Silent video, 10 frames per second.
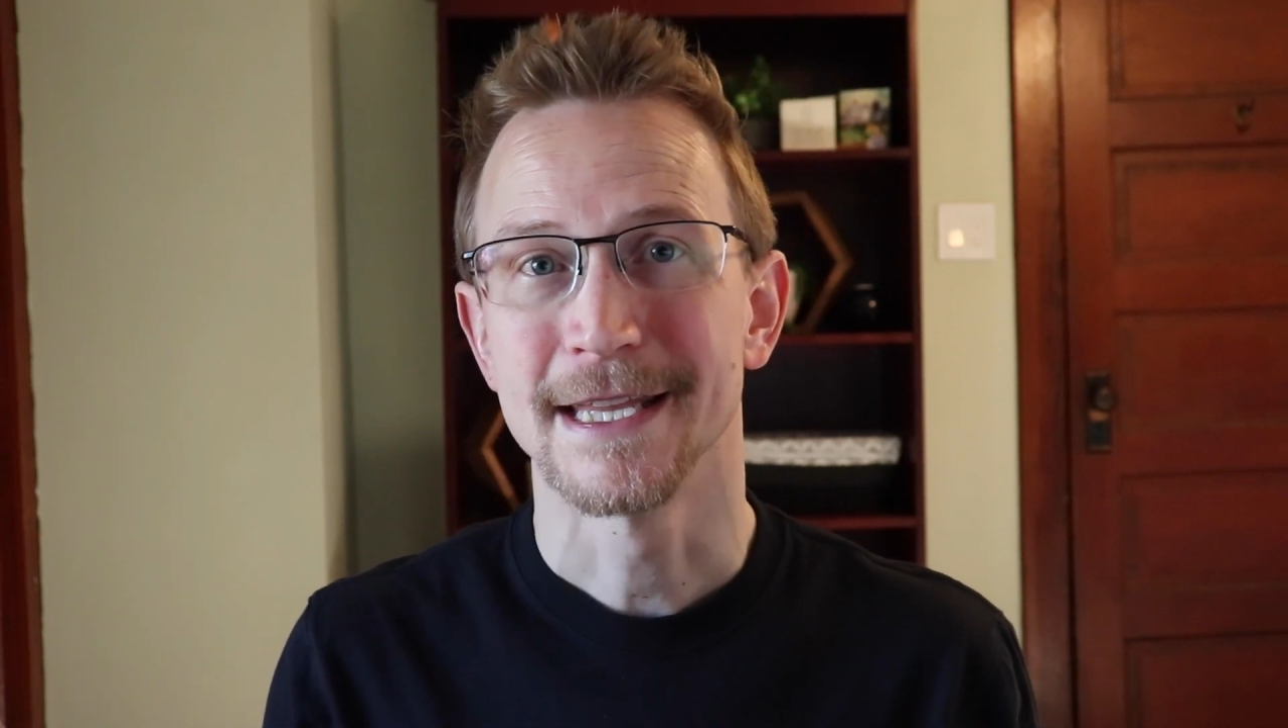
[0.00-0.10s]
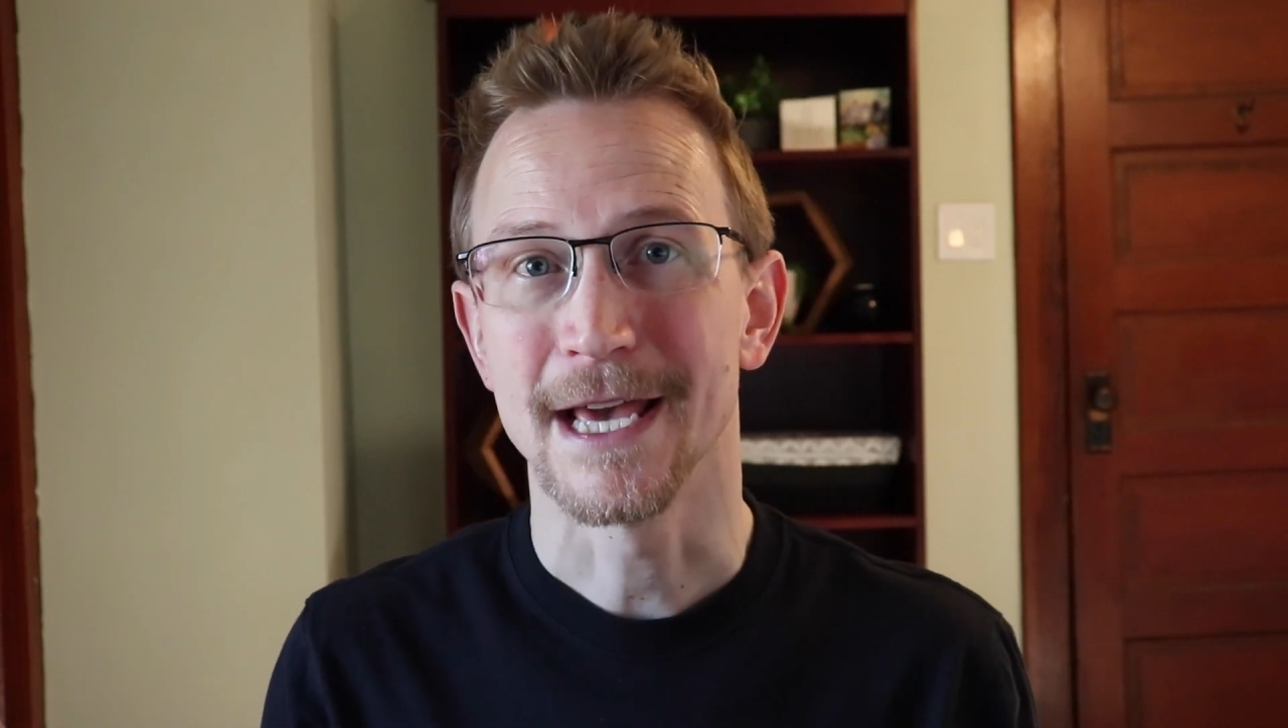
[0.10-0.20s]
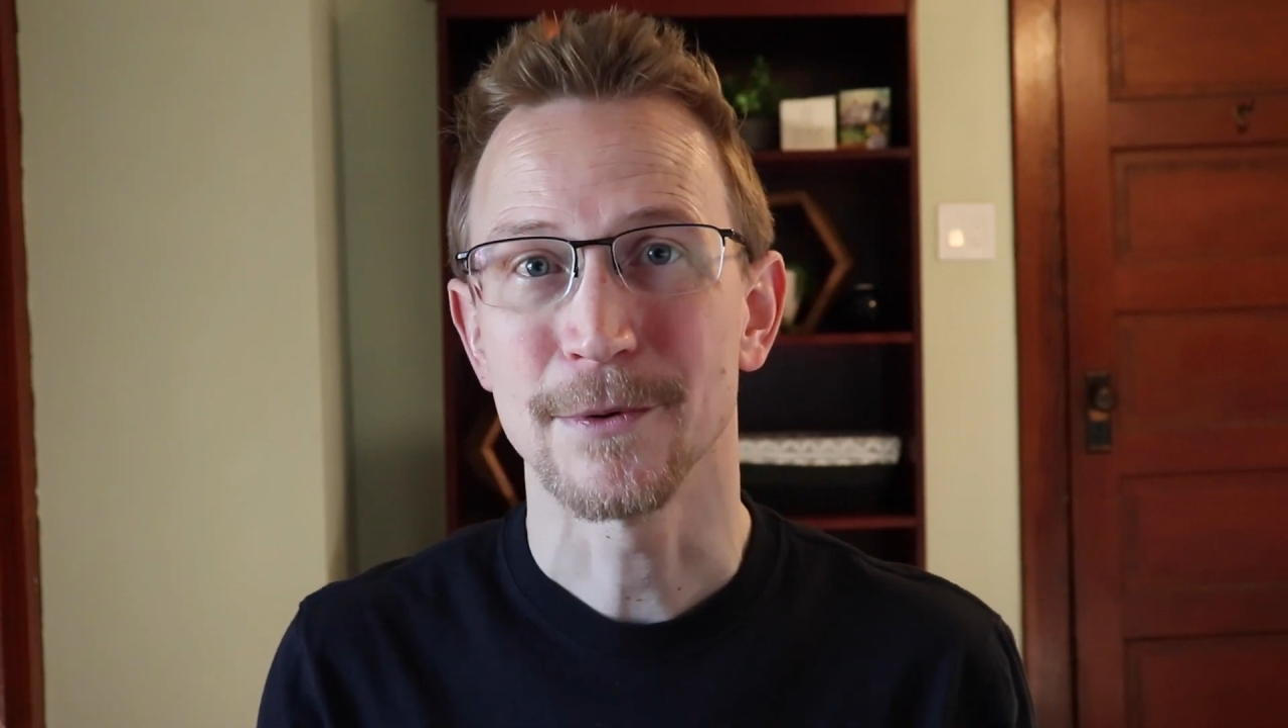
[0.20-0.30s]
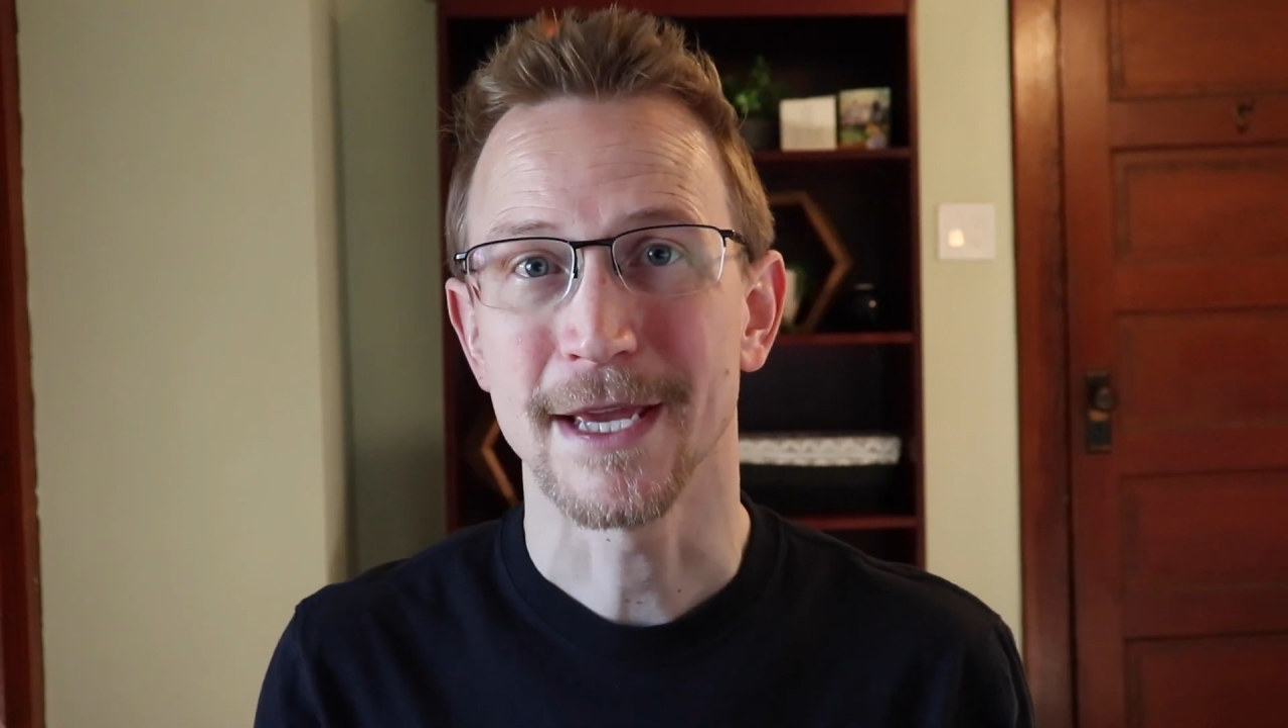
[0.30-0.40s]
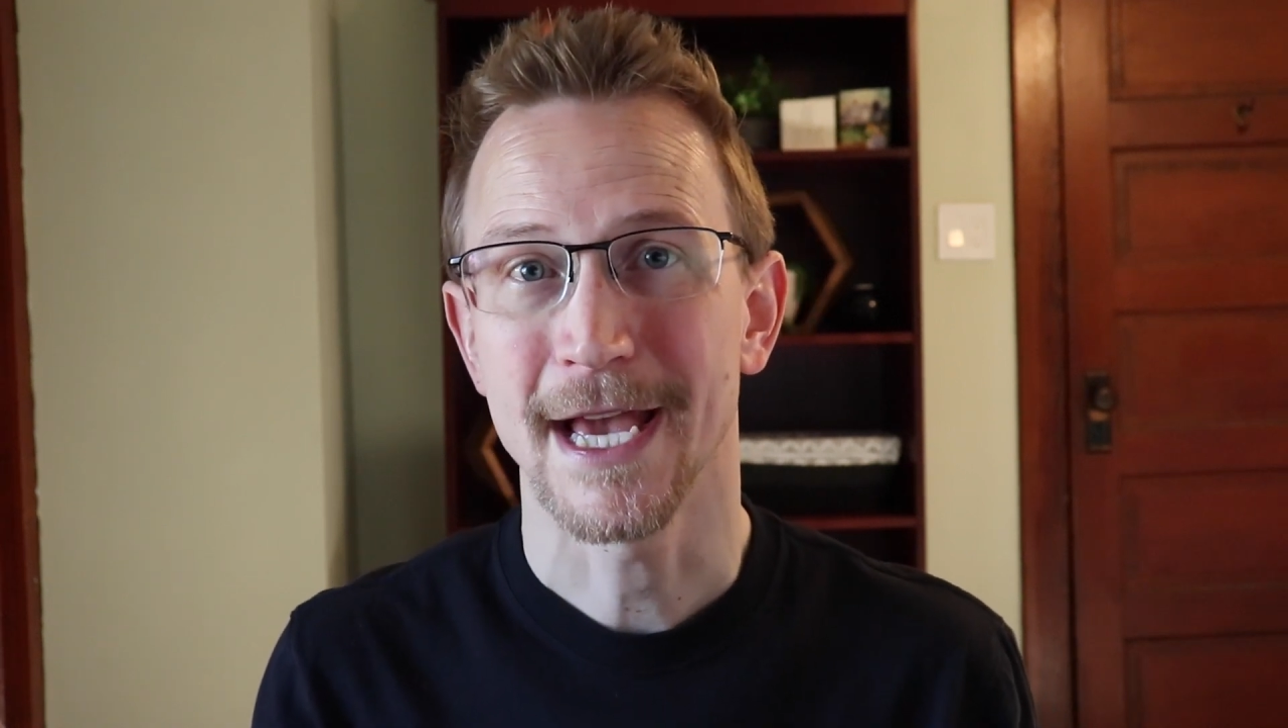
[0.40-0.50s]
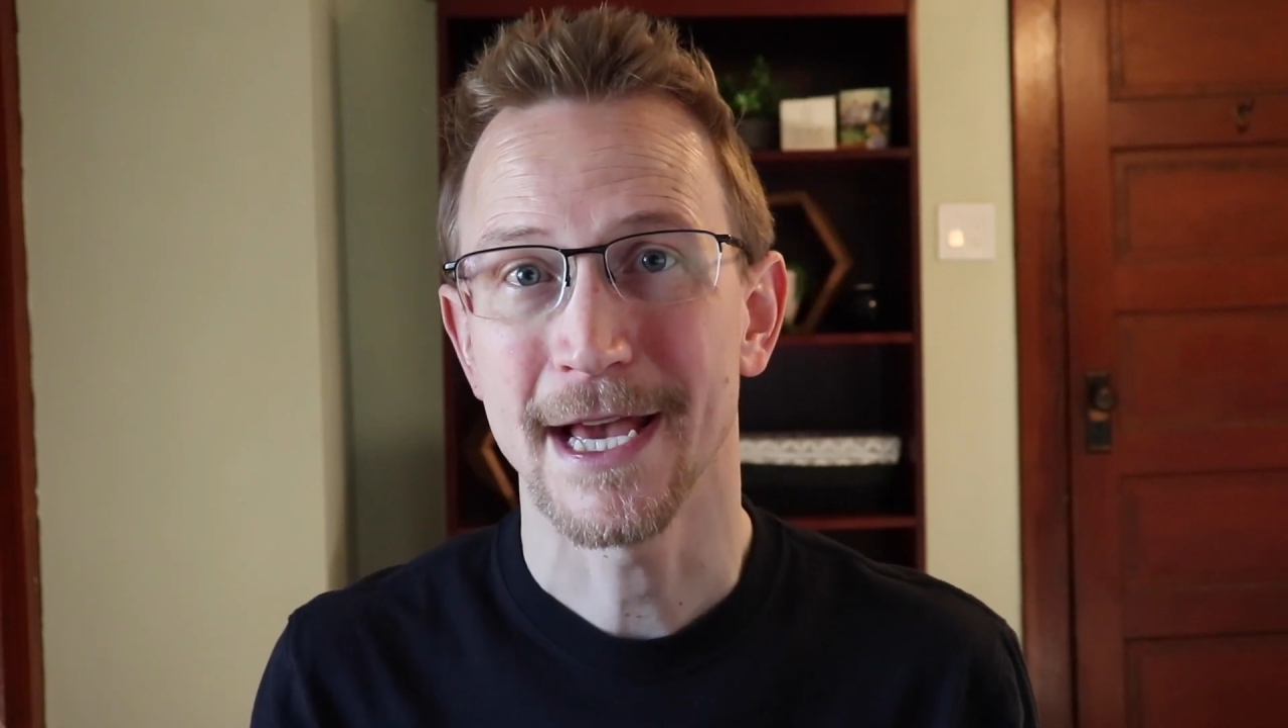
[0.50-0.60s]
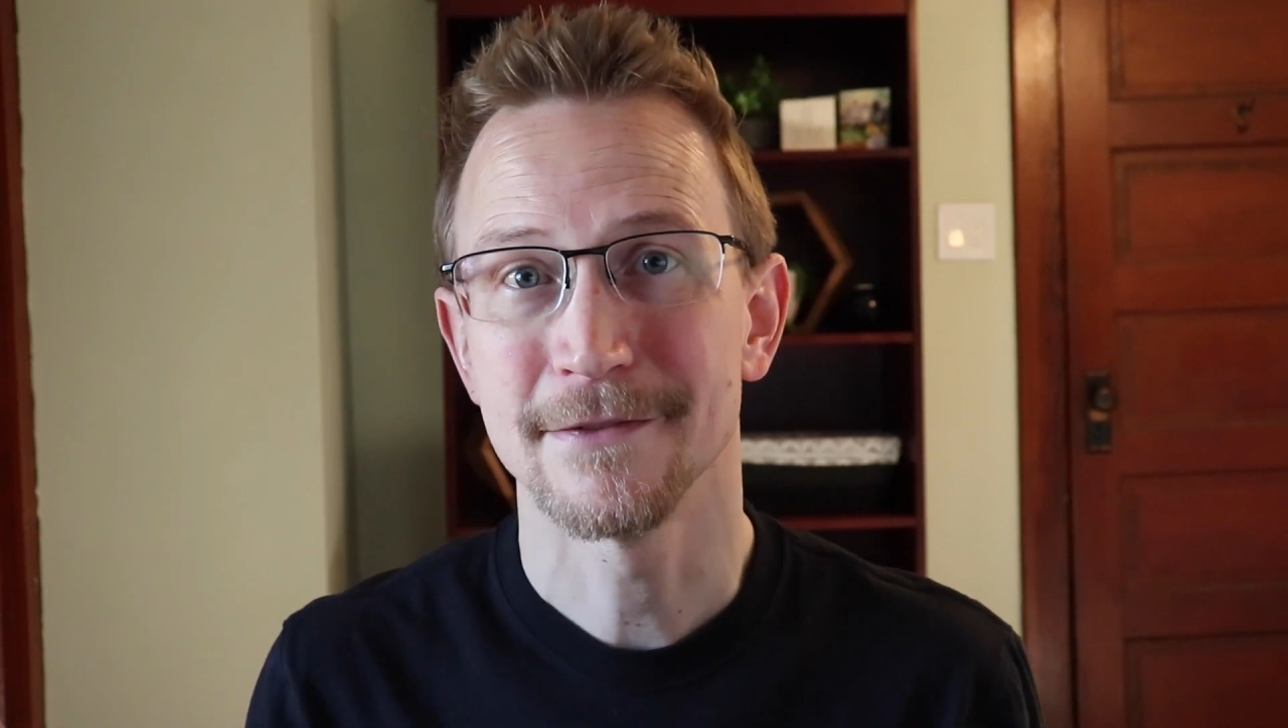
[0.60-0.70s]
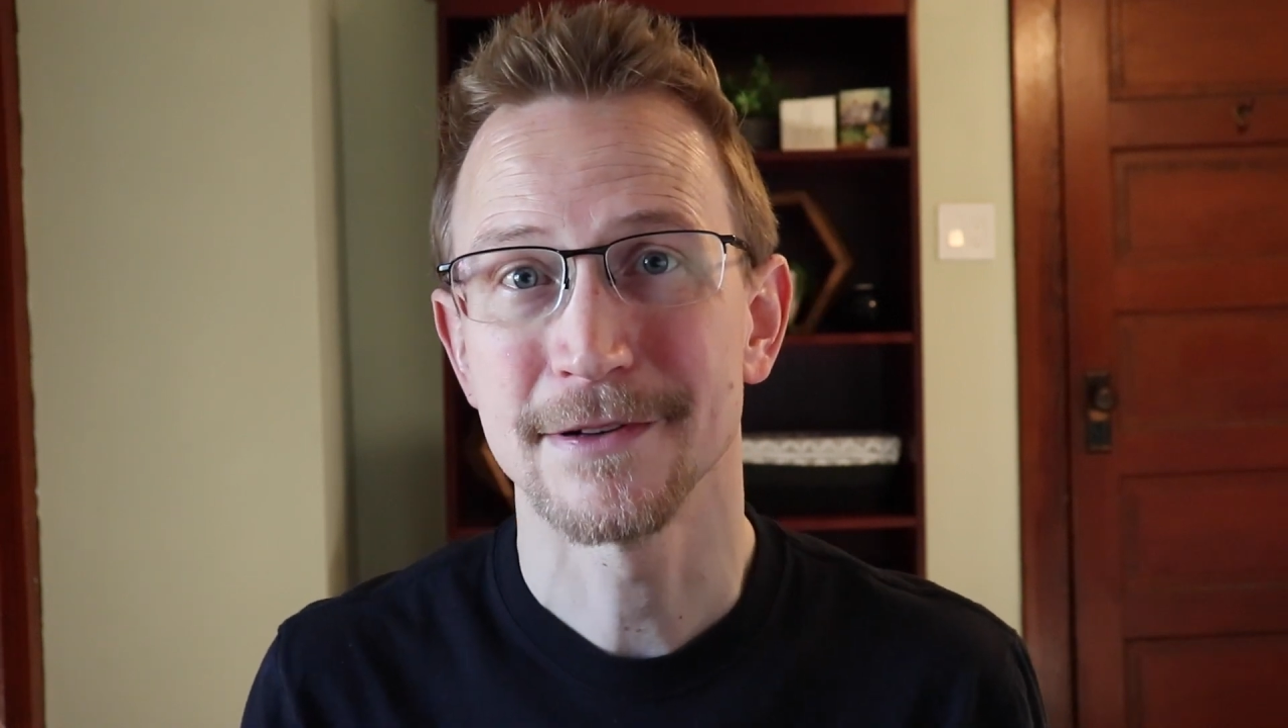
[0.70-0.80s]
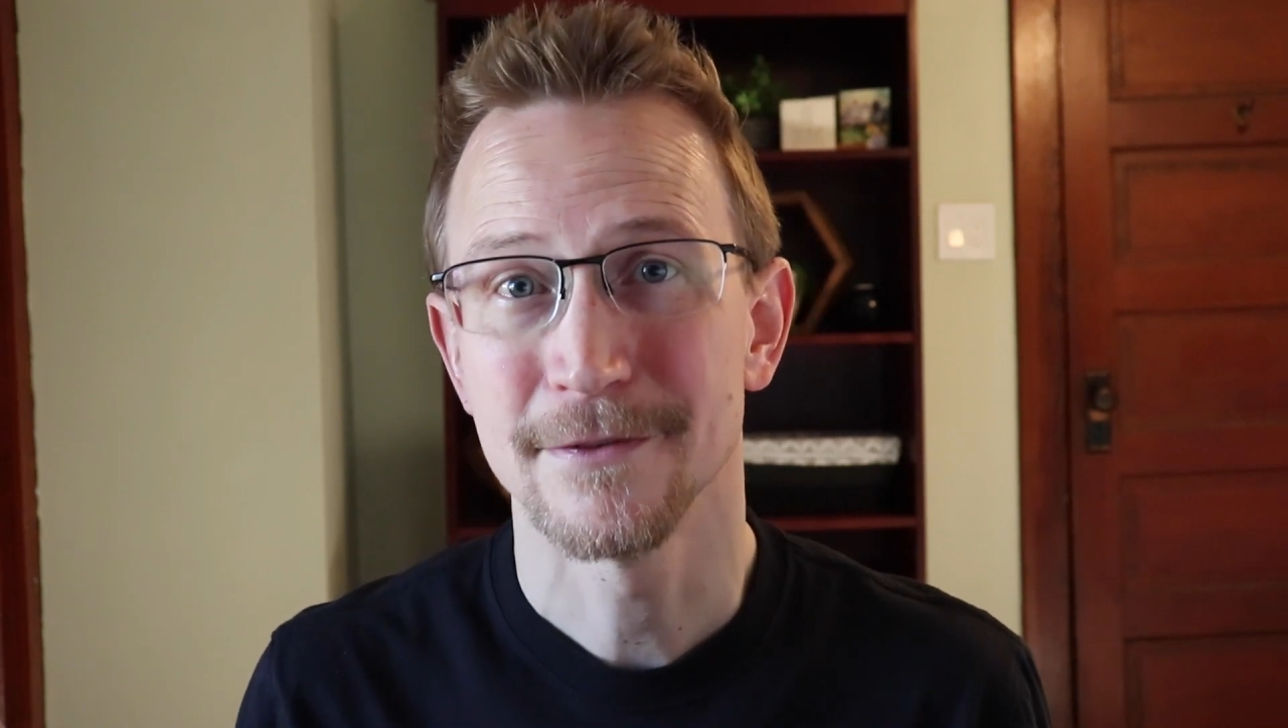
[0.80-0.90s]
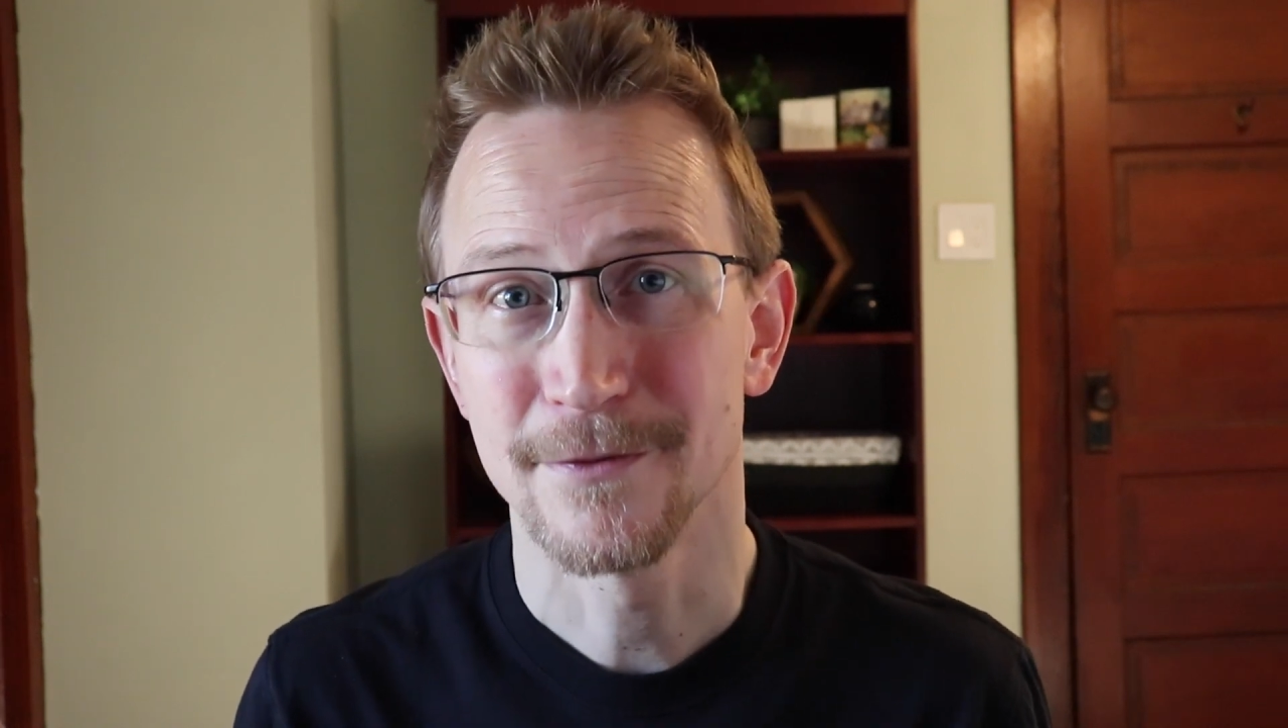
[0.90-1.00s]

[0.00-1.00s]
that we have